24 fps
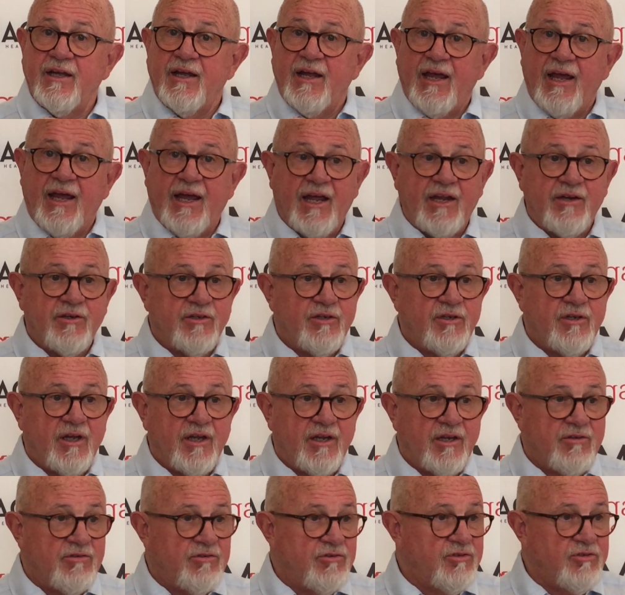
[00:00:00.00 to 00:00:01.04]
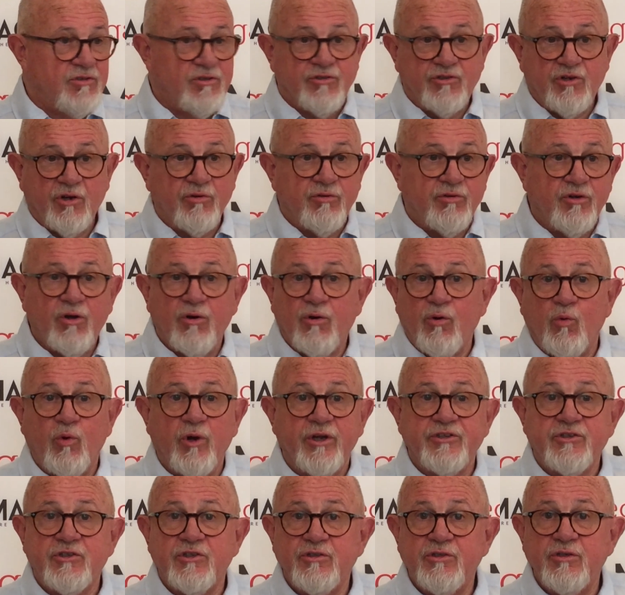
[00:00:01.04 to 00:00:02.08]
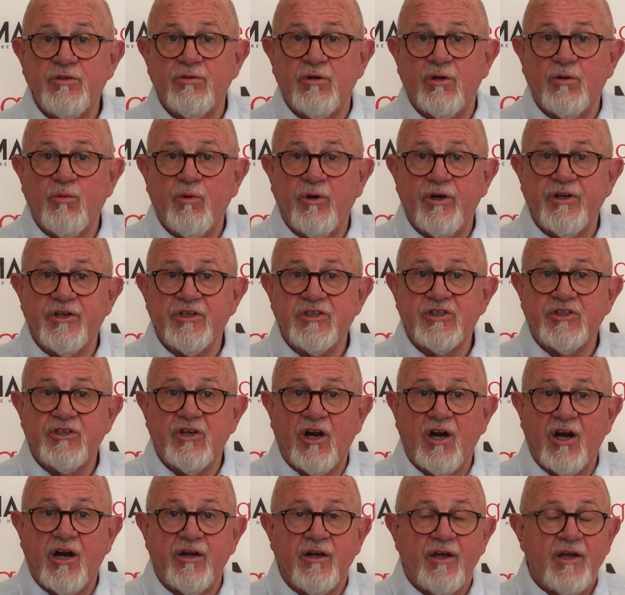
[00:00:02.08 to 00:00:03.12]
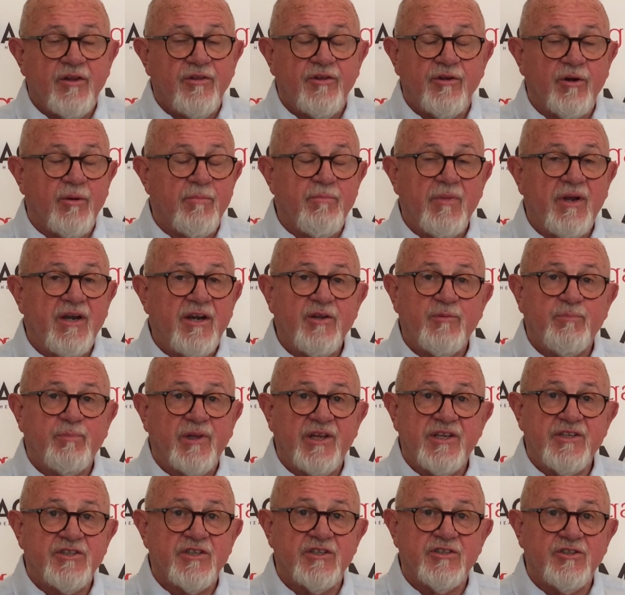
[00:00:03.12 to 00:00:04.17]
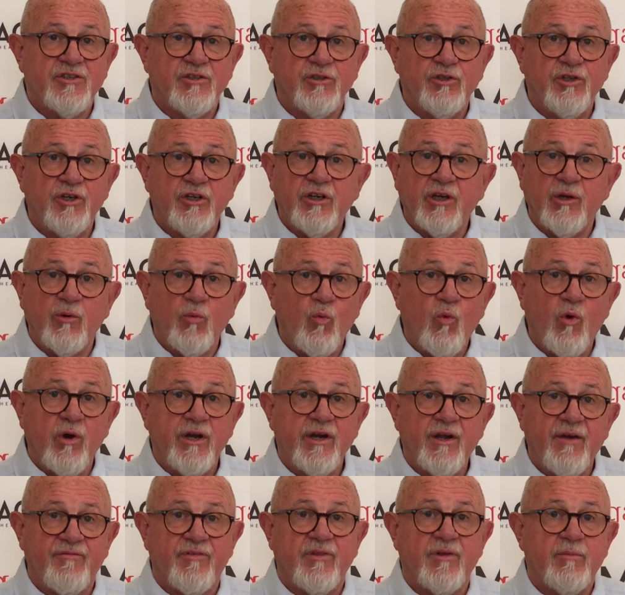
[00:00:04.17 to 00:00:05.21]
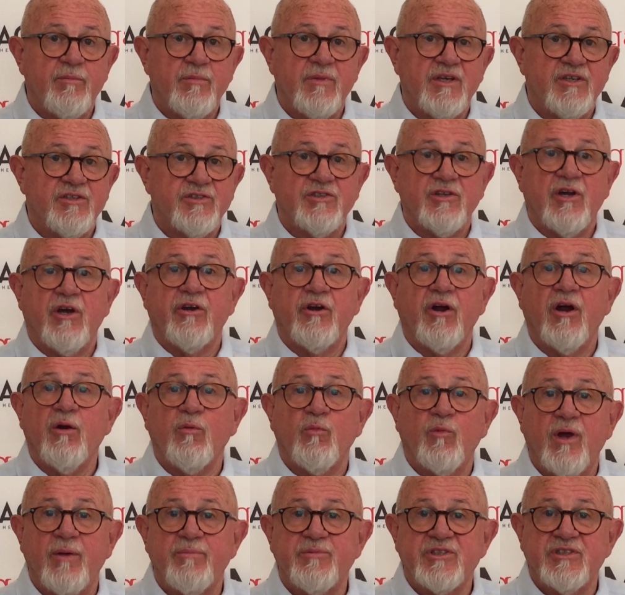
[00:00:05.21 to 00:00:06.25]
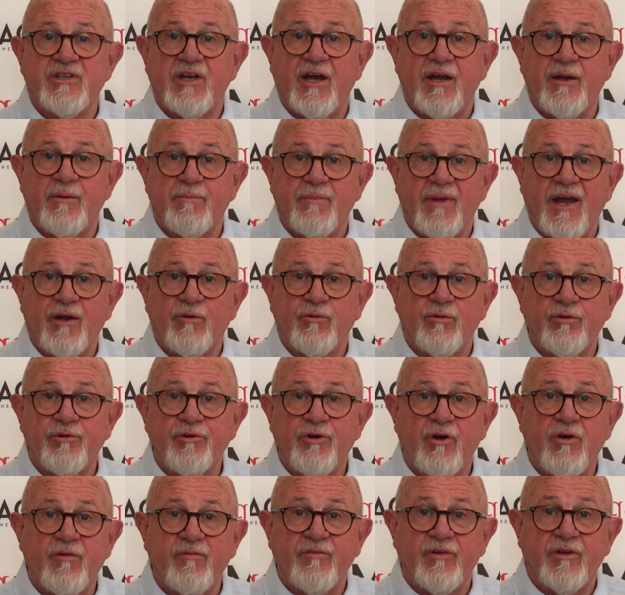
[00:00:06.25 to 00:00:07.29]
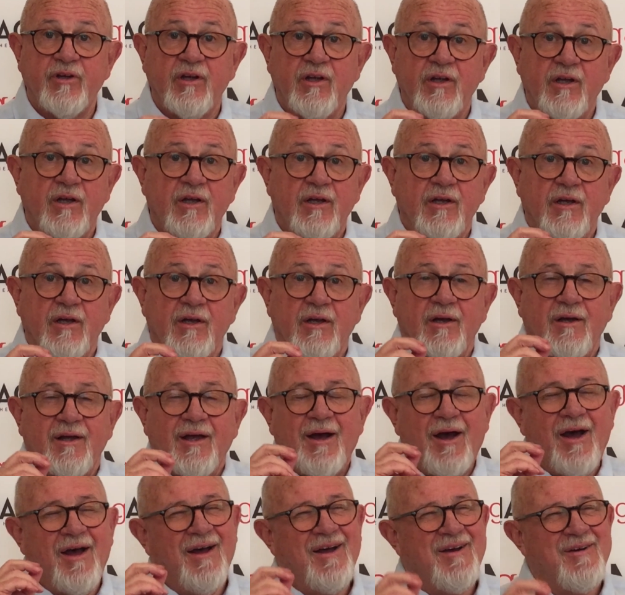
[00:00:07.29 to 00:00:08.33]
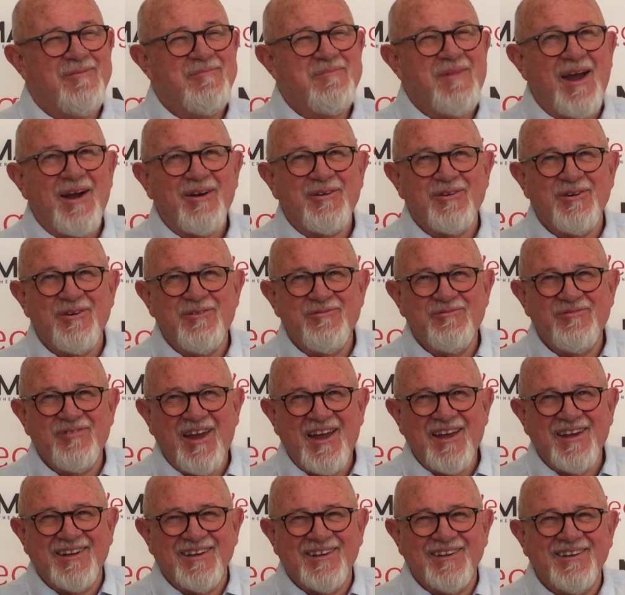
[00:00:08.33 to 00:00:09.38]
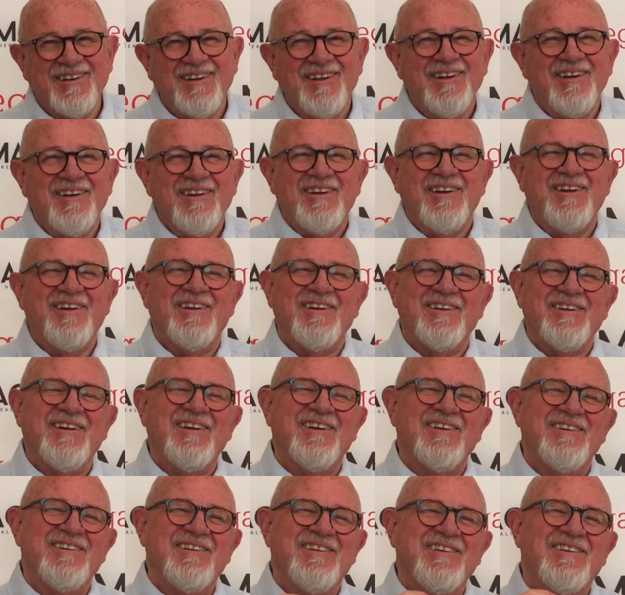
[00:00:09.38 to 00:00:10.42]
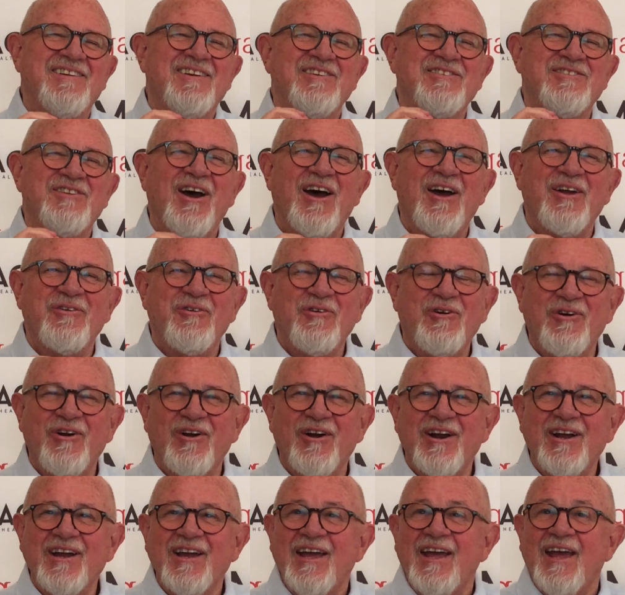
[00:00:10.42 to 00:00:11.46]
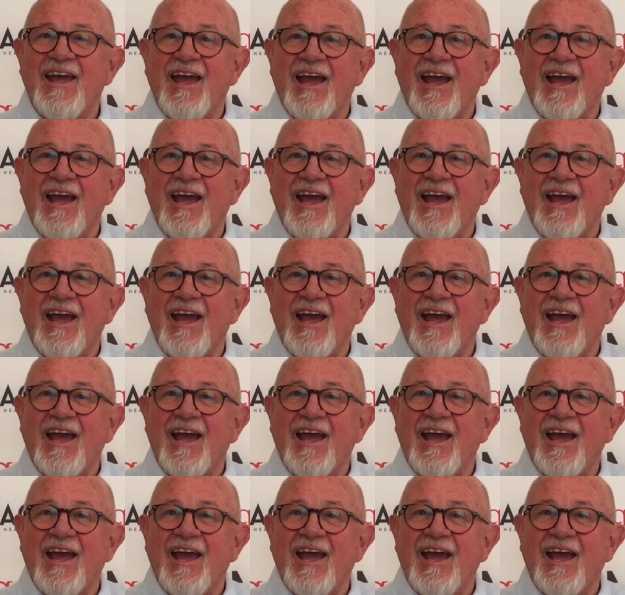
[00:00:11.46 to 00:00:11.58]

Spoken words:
and you don't know what to do or where to start, there are many places to look, and one of them is on our website, macrovegan.org,